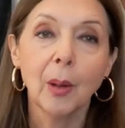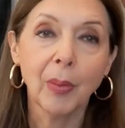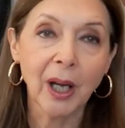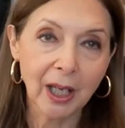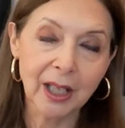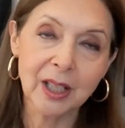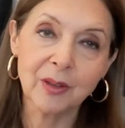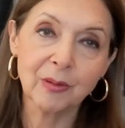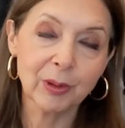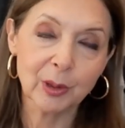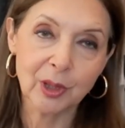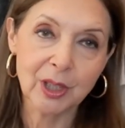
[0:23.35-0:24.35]
by an
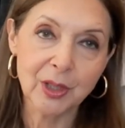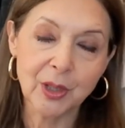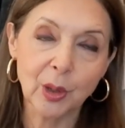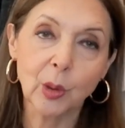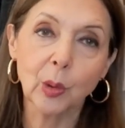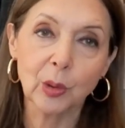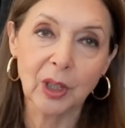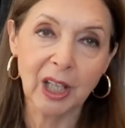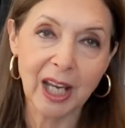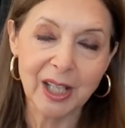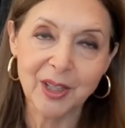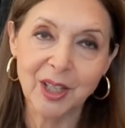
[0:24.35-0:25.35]
influencer called
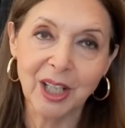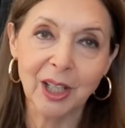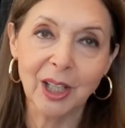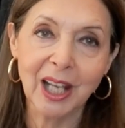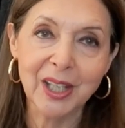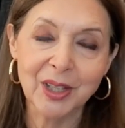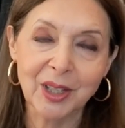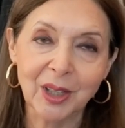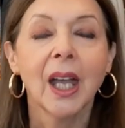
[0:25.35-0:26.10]
Lex Nicoletta.